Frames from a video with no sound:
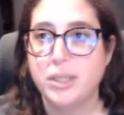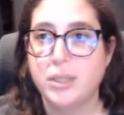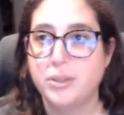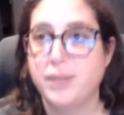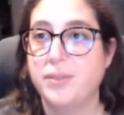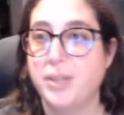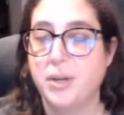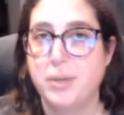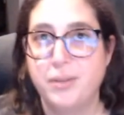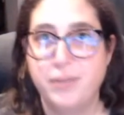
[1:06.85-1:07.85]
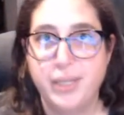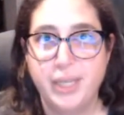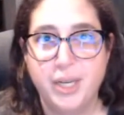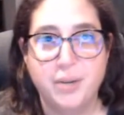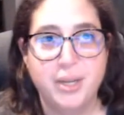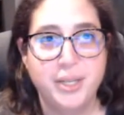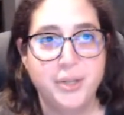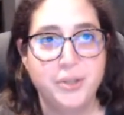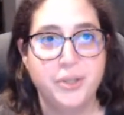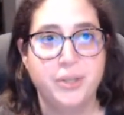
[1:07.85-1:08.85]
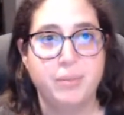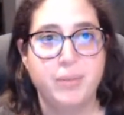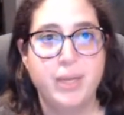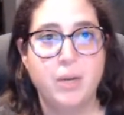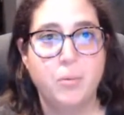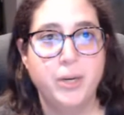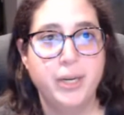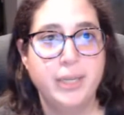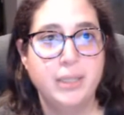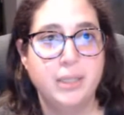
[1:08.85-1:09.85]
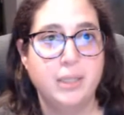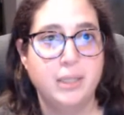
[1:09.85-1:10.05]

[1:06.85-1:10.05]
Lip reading: a Trevor Noah video on YouTube about where he took